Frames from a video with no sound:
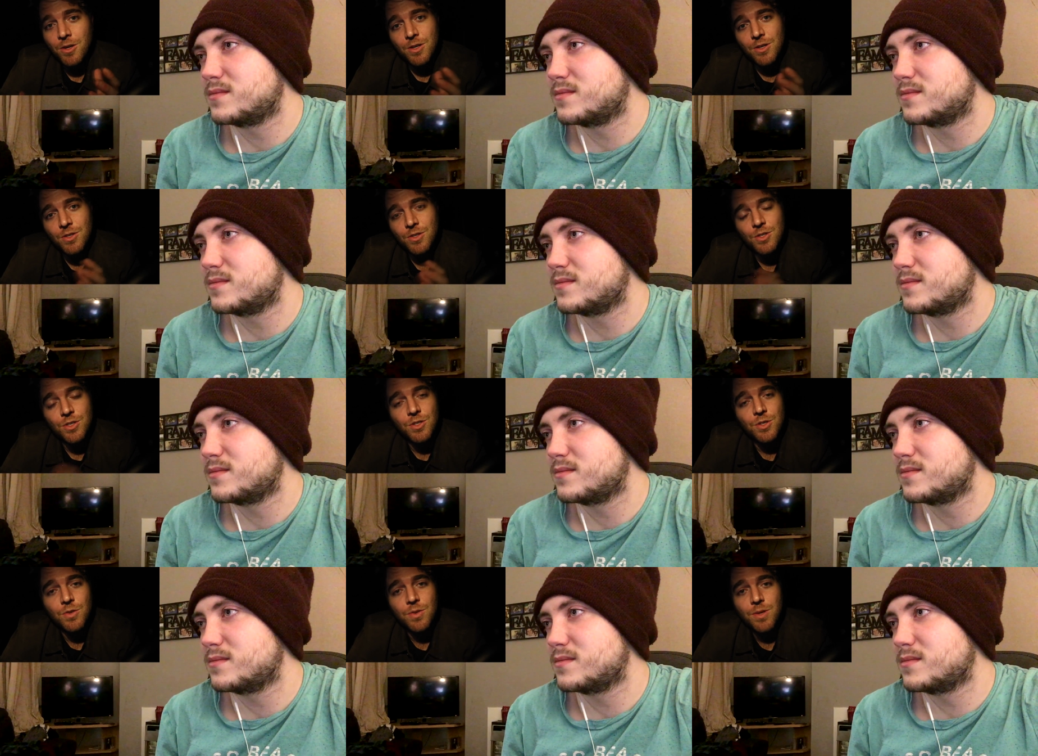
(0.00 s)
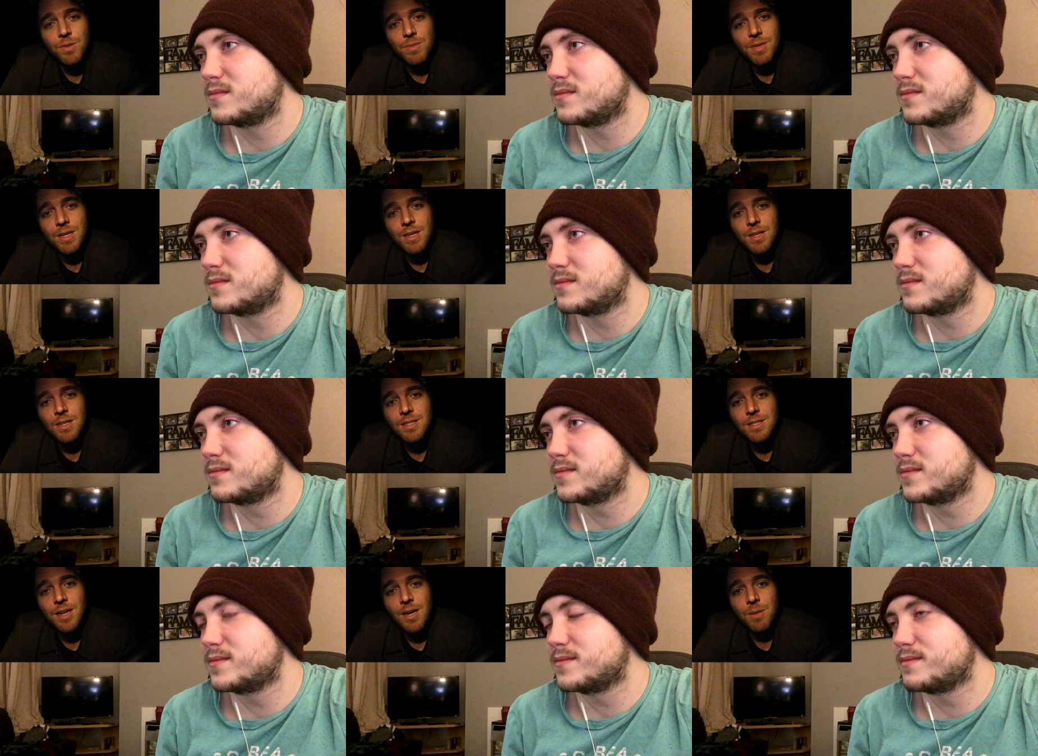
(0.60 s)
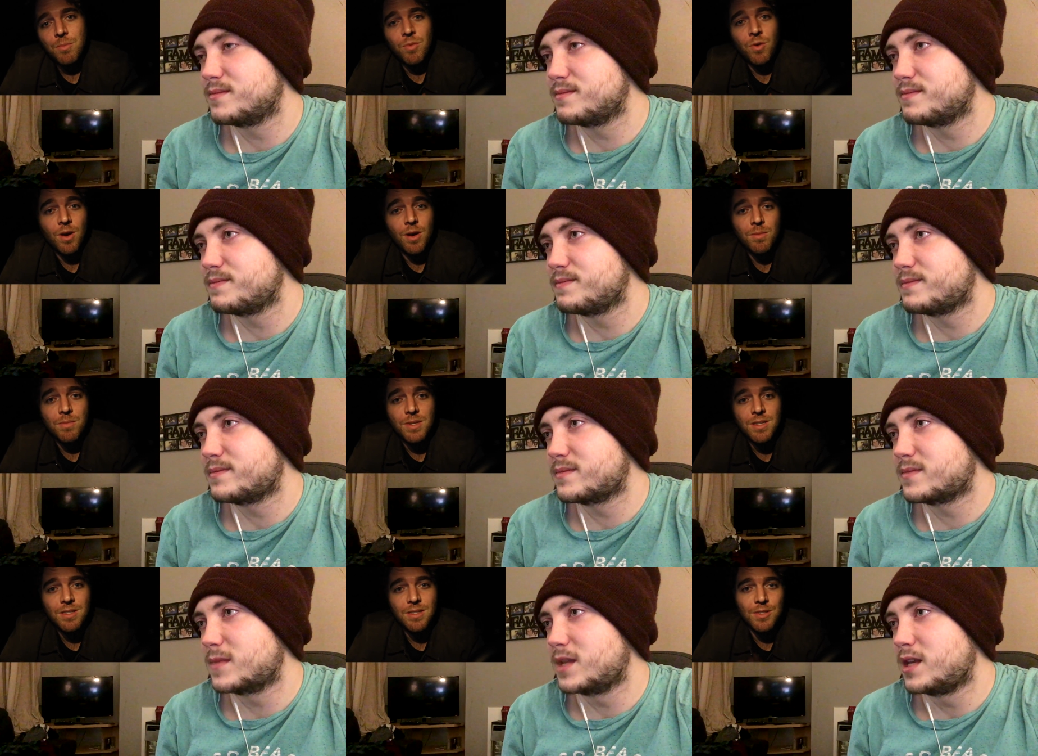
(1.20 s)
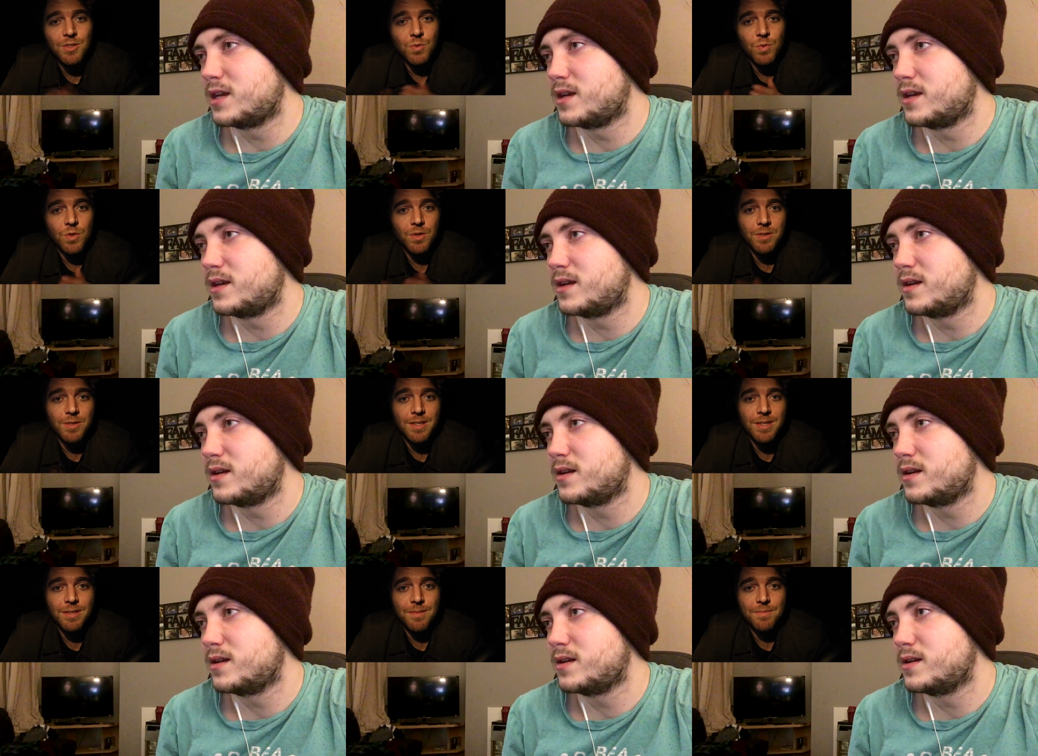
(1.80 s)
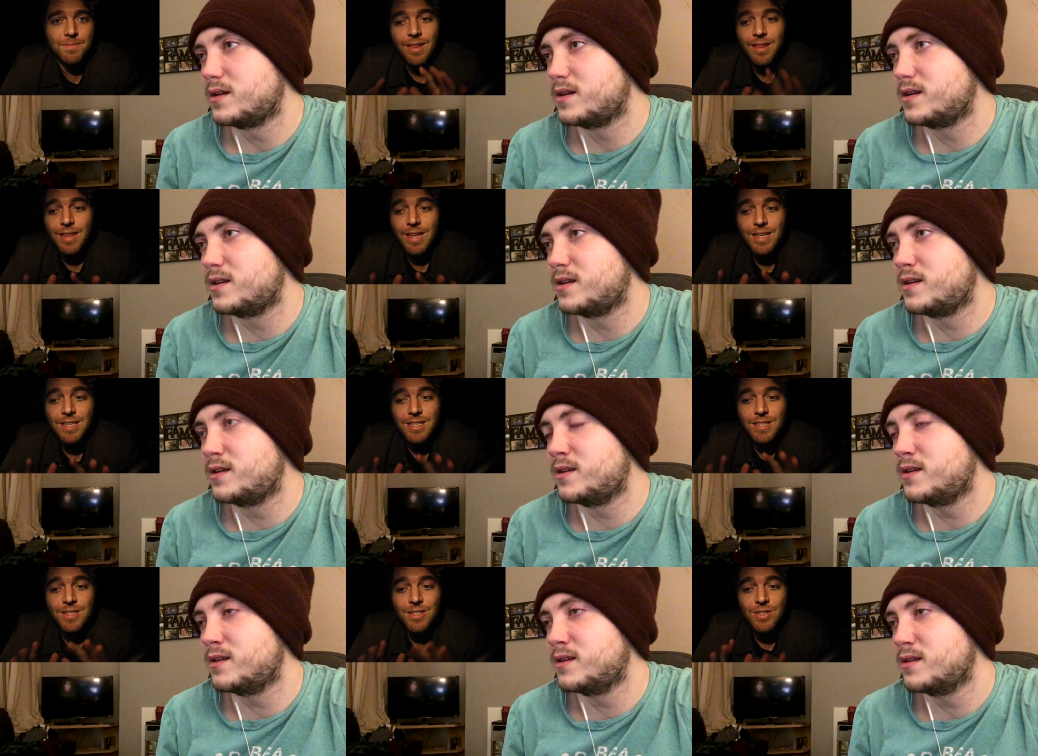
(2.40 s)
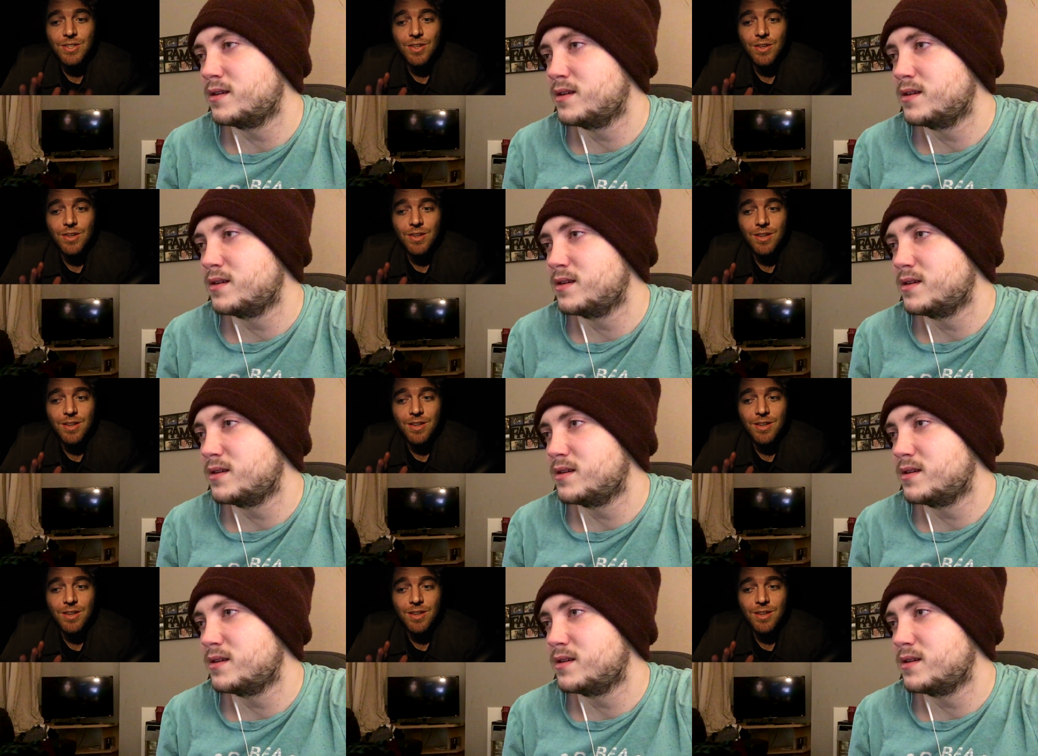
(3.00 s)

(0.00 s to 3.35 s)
Speaker 1: the courage to do it because I promise it's worth it. This,